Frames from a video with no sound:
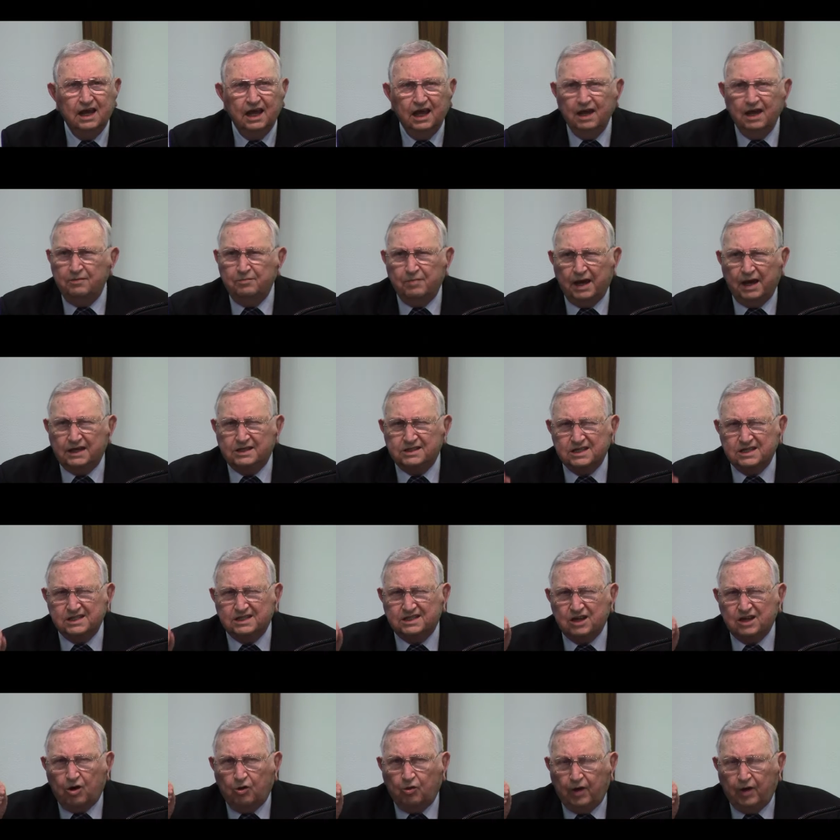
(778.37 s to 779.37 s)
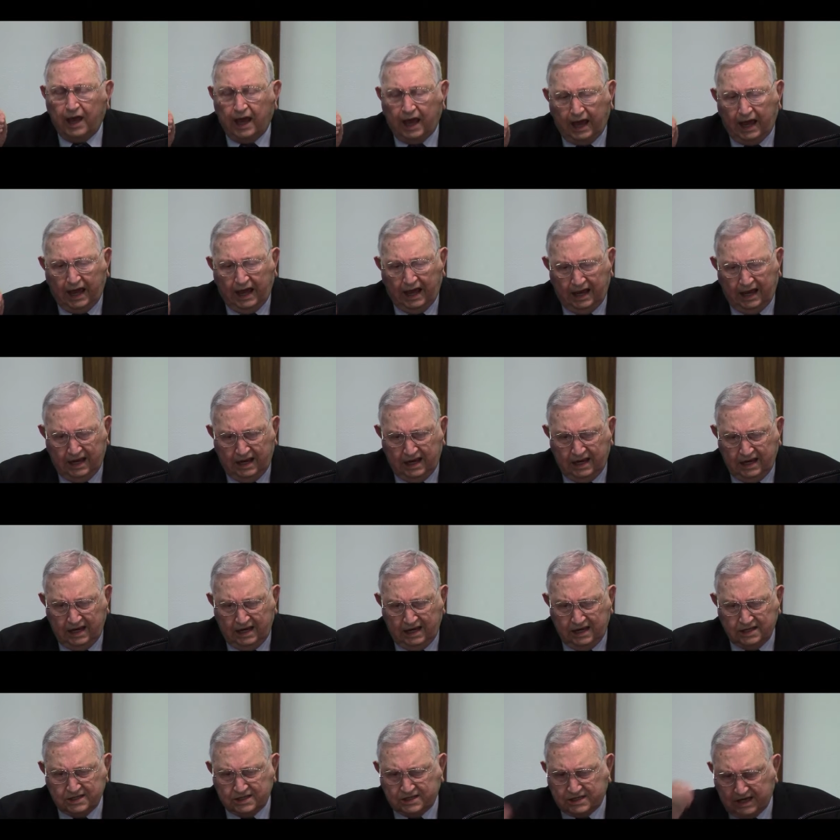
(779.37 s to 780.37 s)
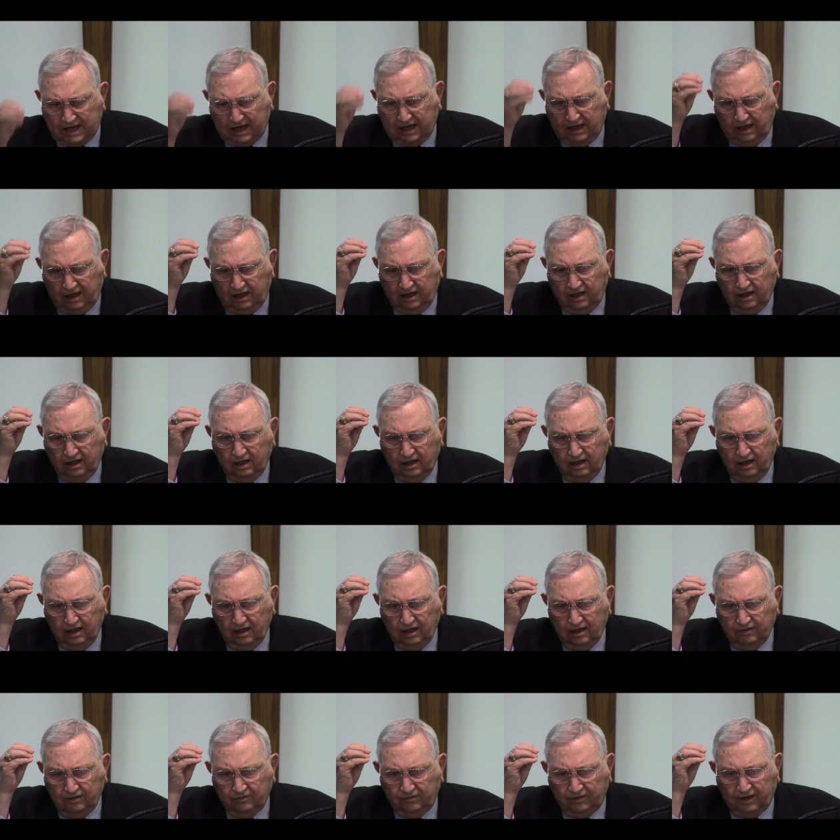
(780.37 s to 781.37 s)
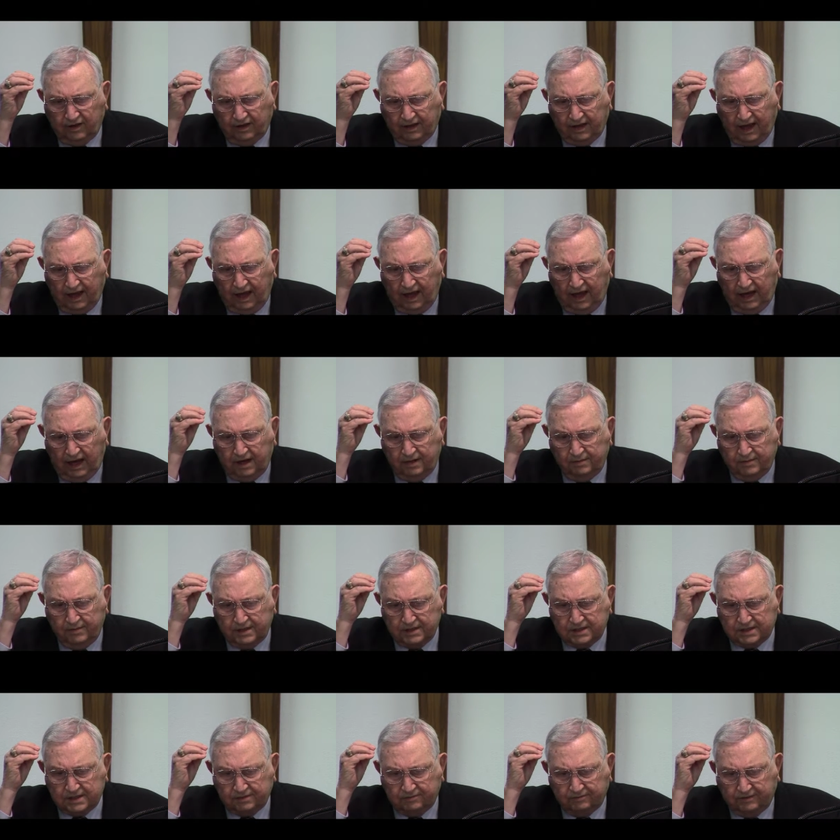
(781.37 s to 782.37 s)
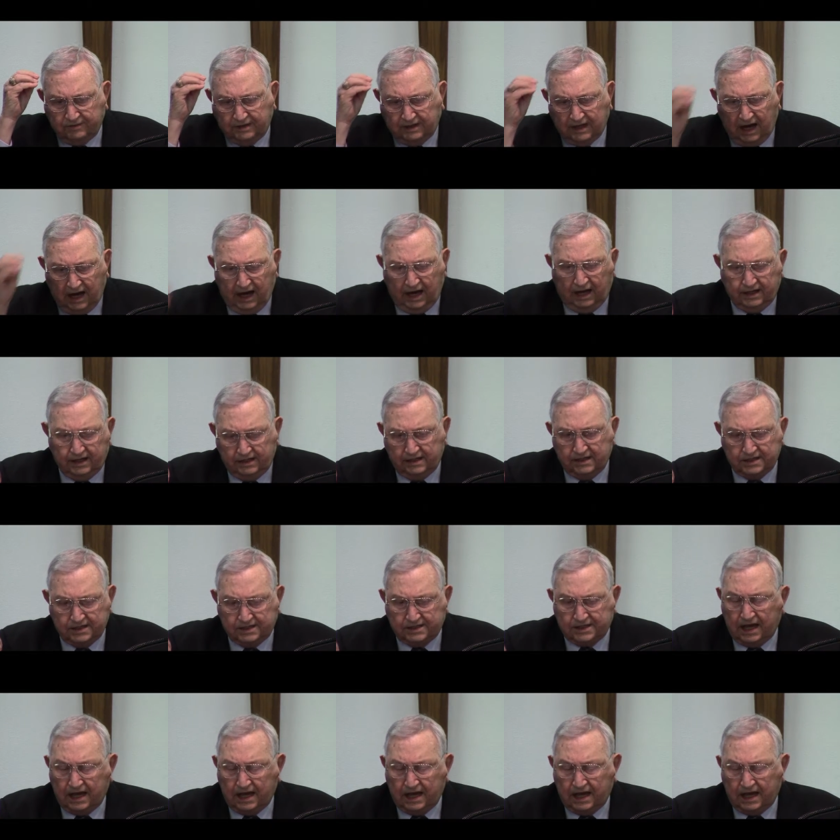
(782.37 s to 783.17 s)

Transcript: It makes it so easy for the enemies of God to